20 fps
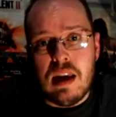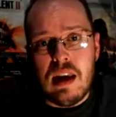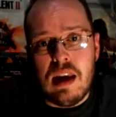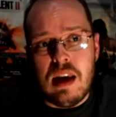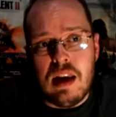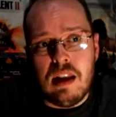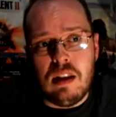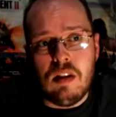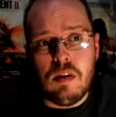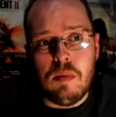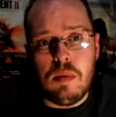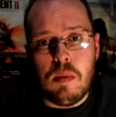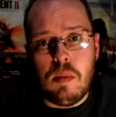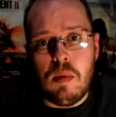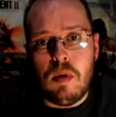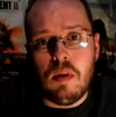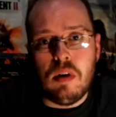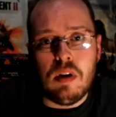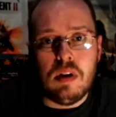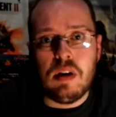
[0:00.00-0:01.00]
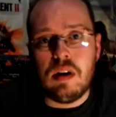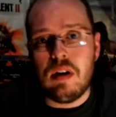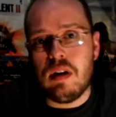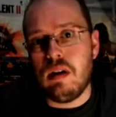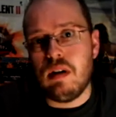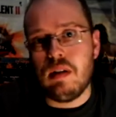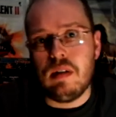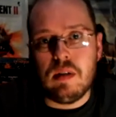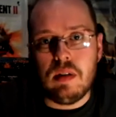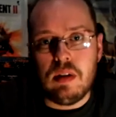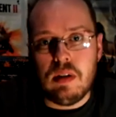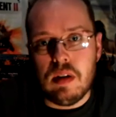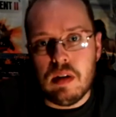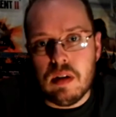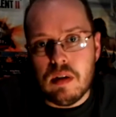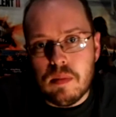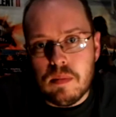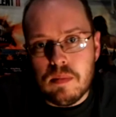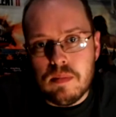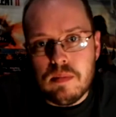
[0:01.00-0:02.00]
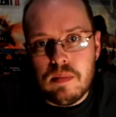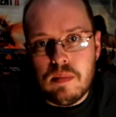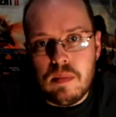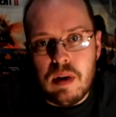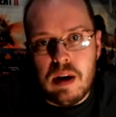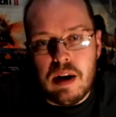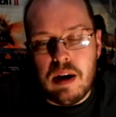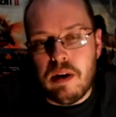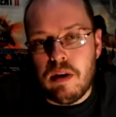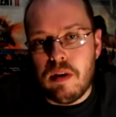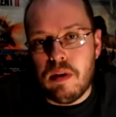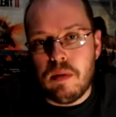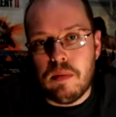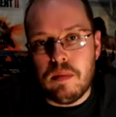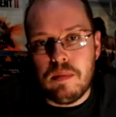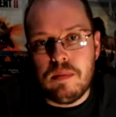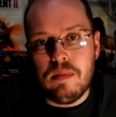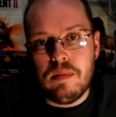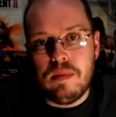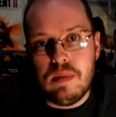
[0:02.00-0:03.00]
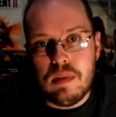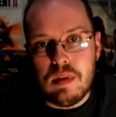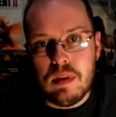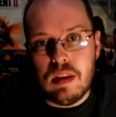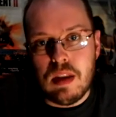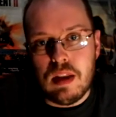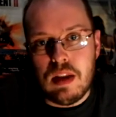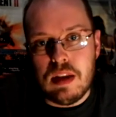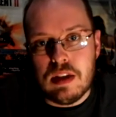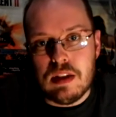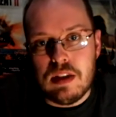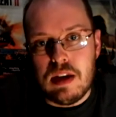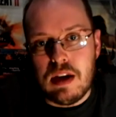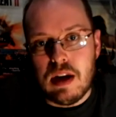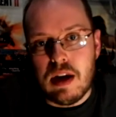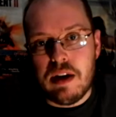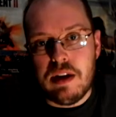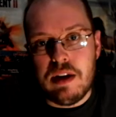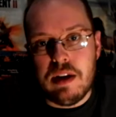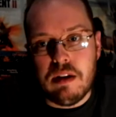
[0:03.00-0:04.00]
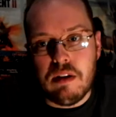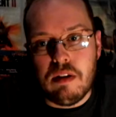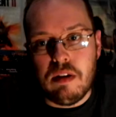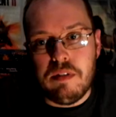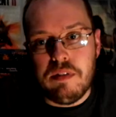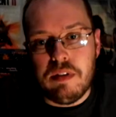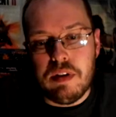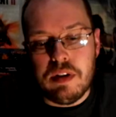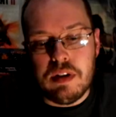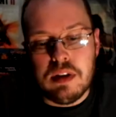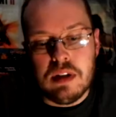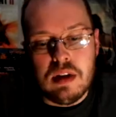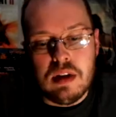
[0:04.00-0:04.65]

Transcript: and a little bit more you know I don't know the Disney ideal of it.